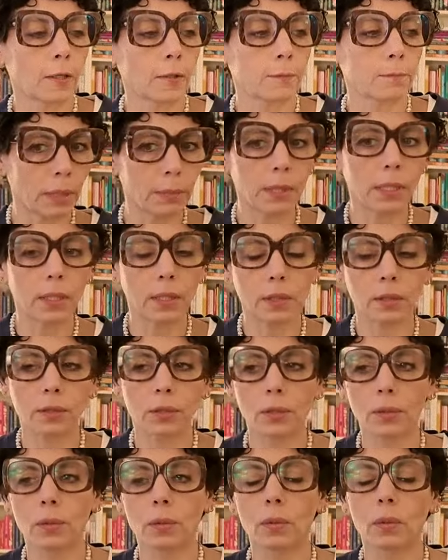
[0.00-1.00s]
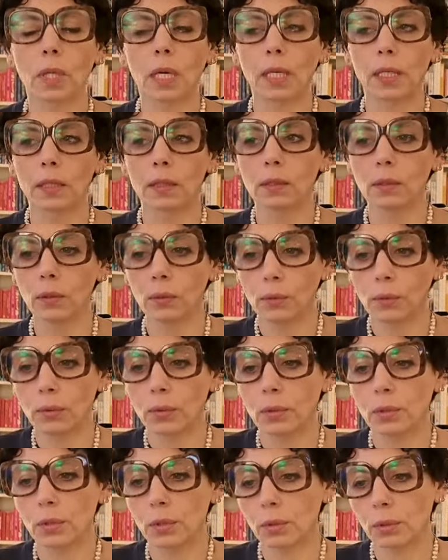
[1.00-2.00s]
maybe here too, I
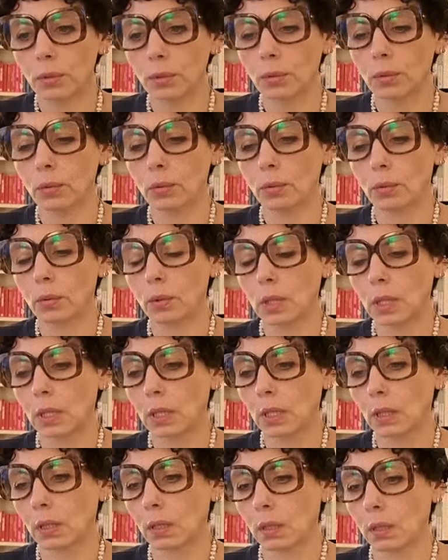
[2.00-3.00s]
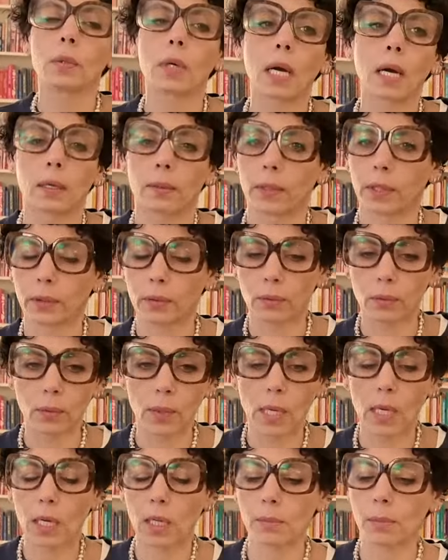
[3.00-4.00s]
allude to how I grew
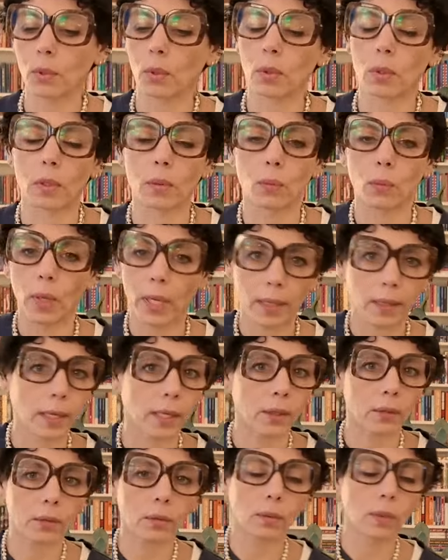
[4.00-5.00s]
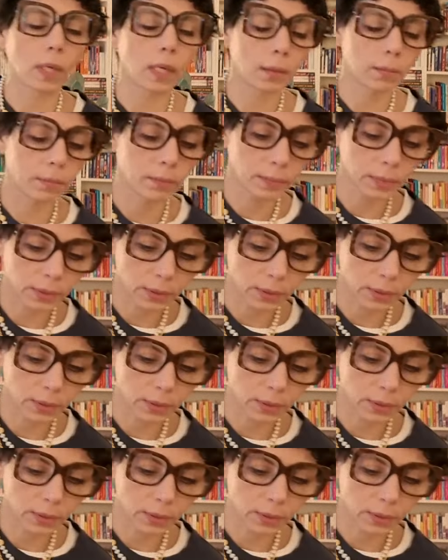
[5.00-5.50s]
up or where I grew up.